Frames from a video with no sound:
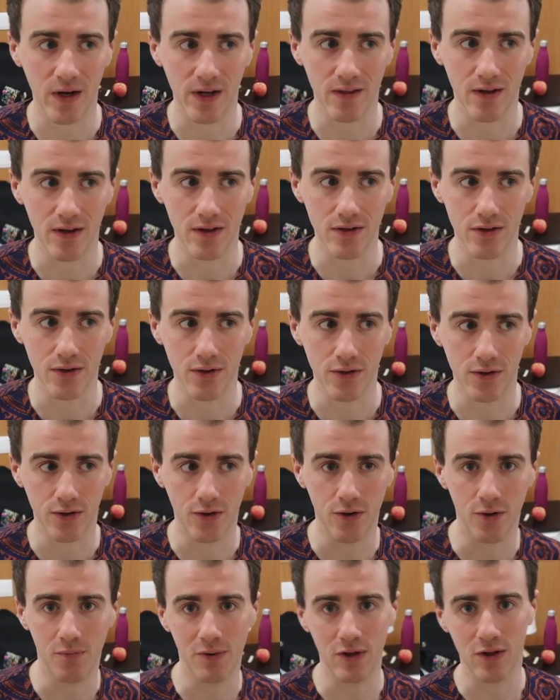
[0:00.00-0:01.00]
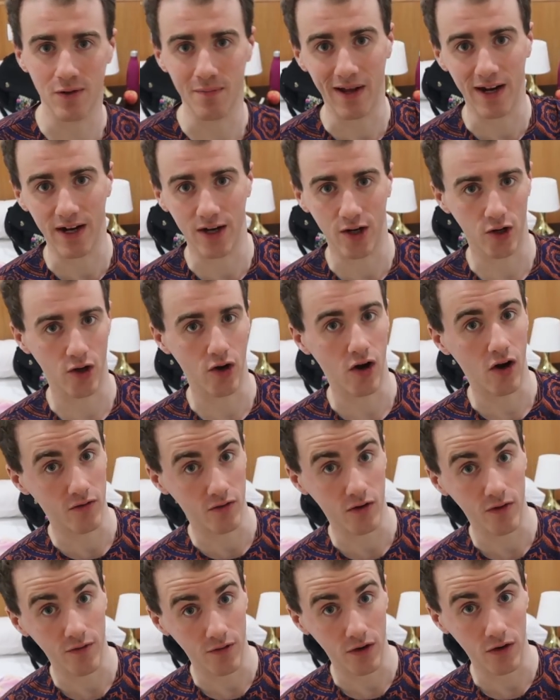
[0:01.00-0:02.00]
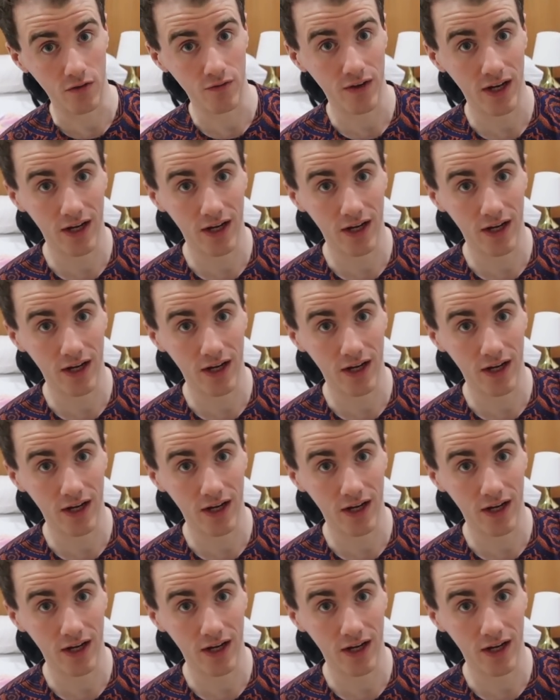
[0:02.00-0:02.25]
money that you could be spending on other fun